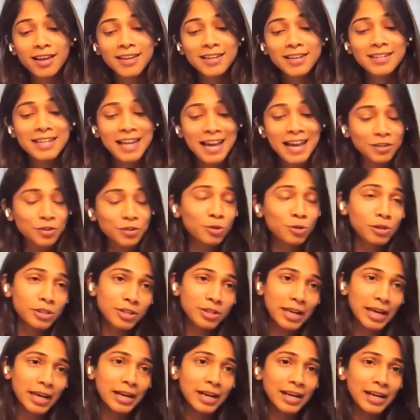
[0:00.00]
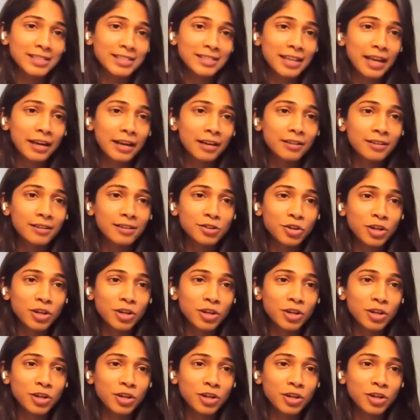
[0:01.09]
natural daylight cycle.